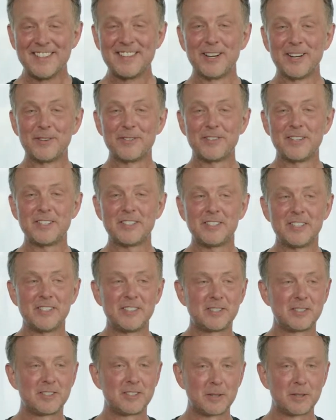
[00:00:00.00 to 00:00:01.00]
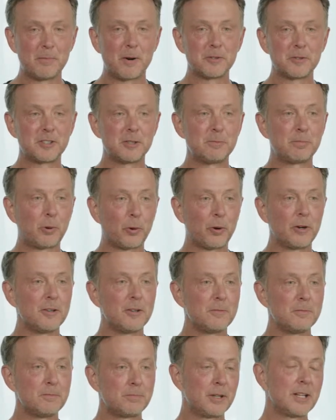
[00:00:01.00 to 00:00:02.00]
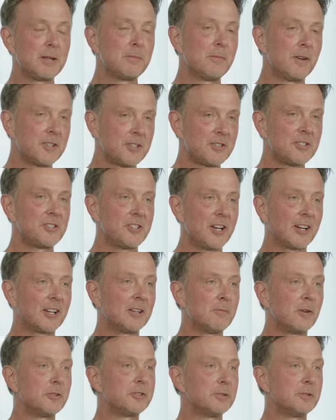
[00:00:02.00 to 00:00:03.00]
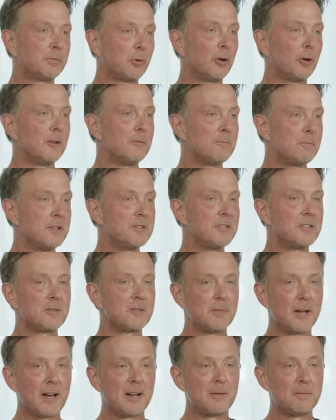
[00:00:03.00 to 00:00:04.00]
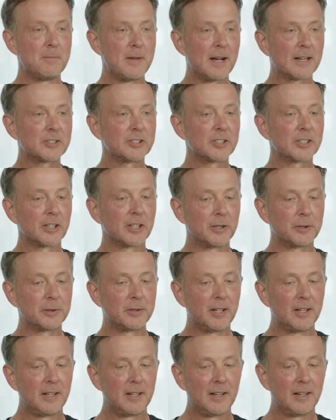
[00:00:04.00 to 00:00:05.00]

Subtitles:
This is the most important, pretty much the second most important businessman in Mexico,